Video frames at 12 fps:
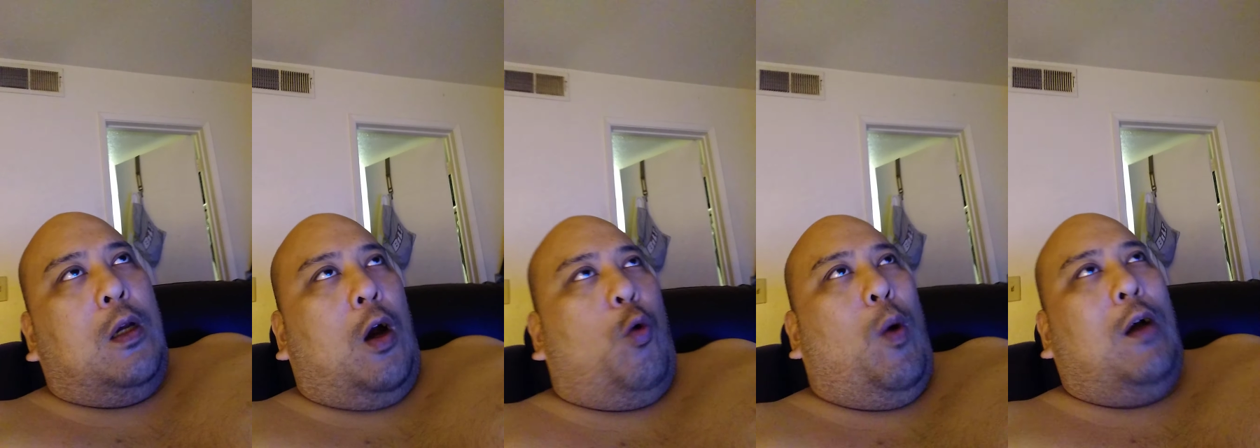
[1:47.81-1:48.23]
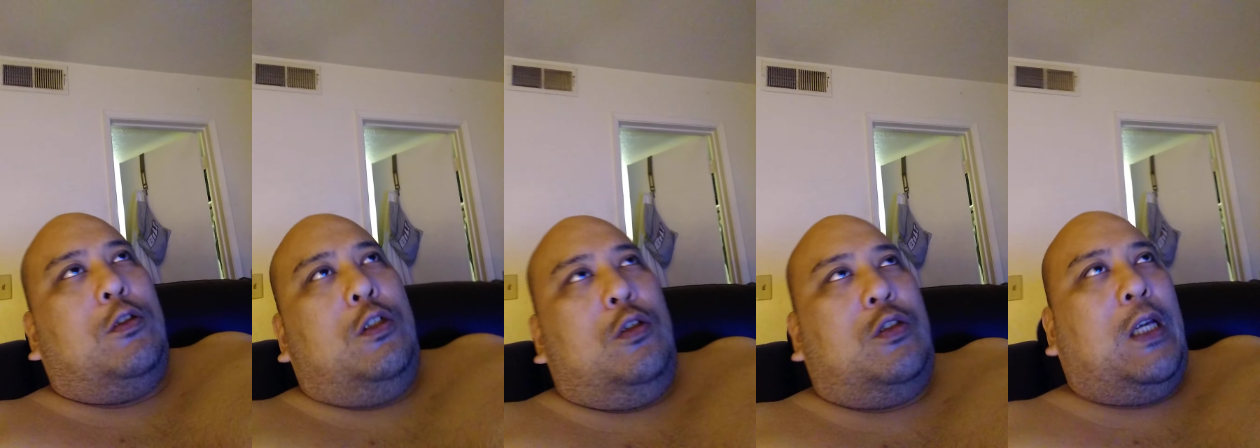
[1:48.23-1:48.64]
Or why
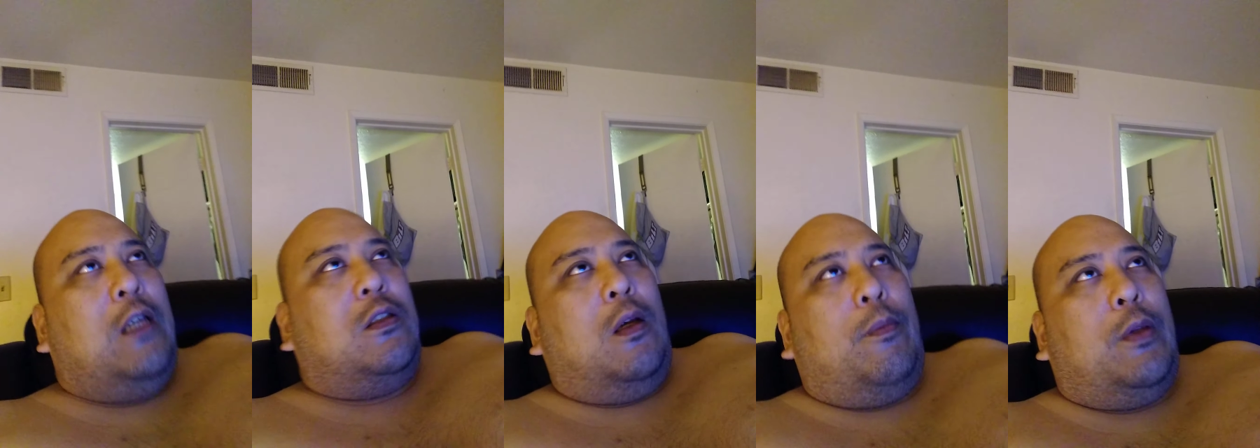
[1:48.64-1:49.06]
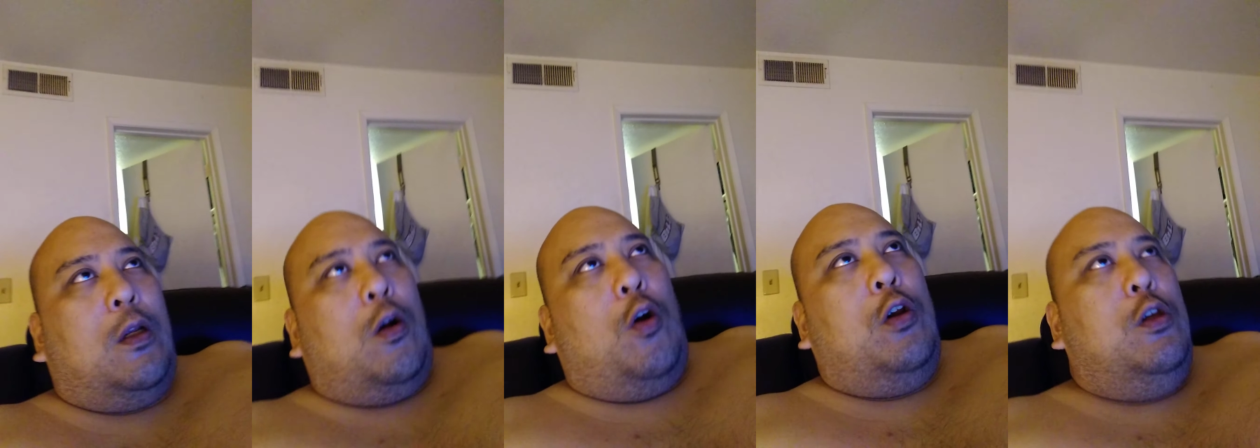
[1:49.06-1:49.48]
don't you say something,
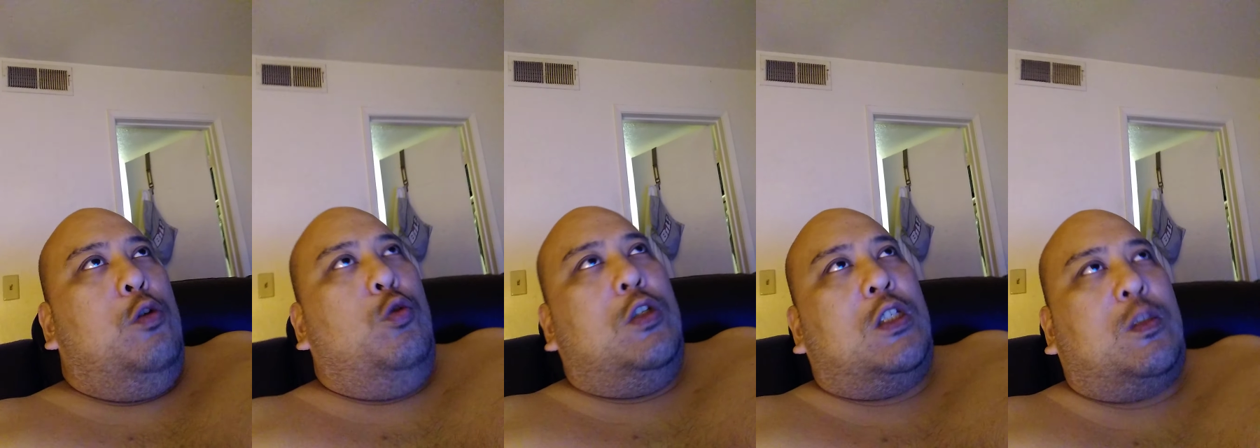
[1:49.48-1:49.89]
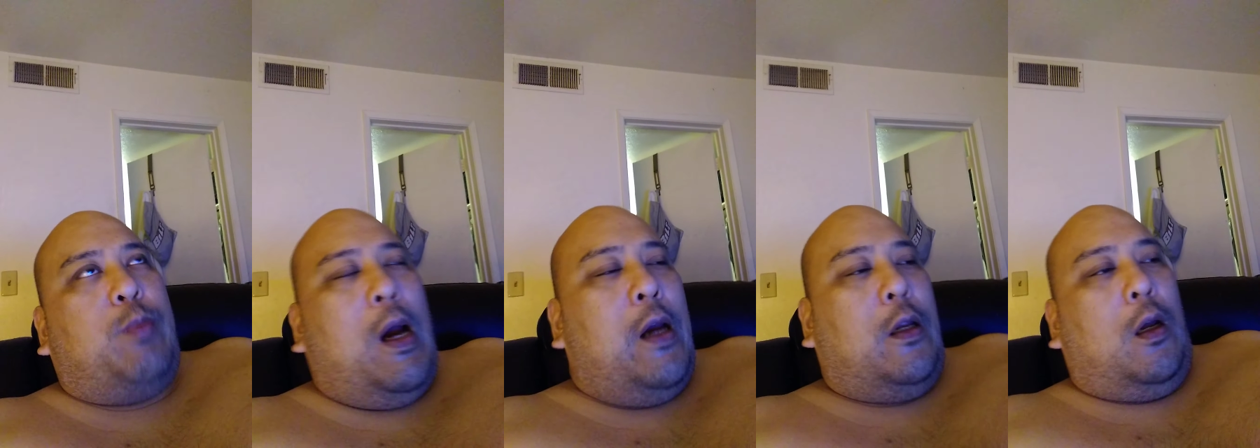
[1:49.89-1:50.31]
or are you just
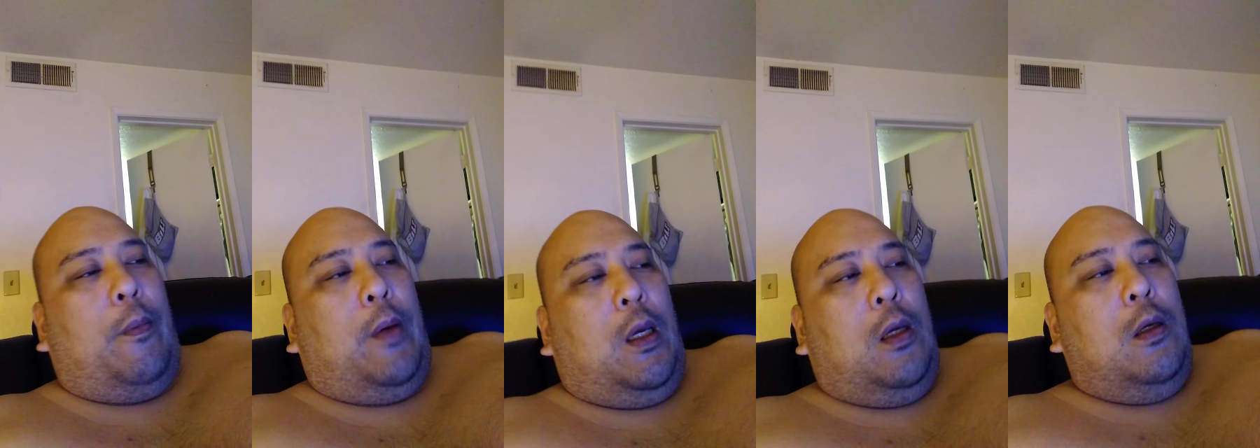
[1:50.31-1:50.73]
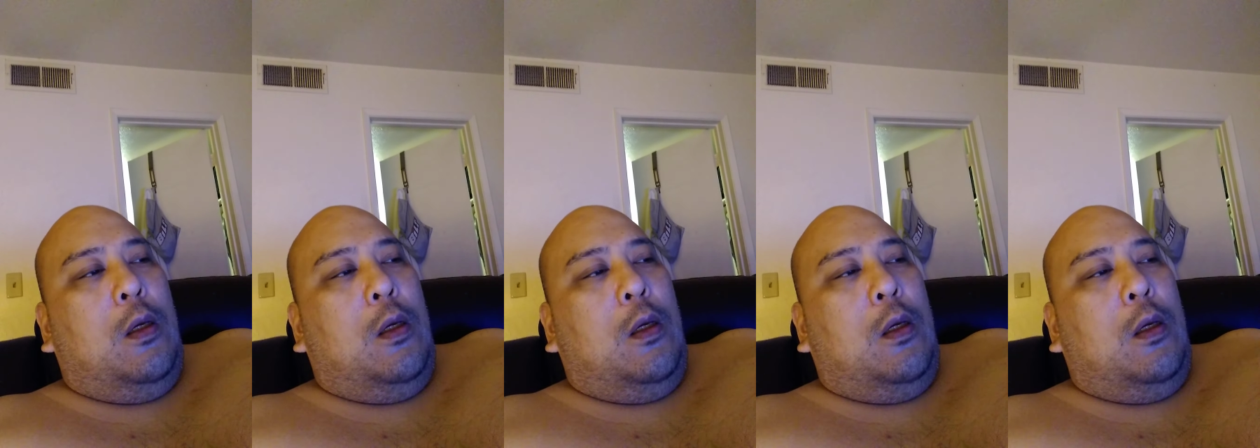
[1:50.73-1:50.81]
spying on me?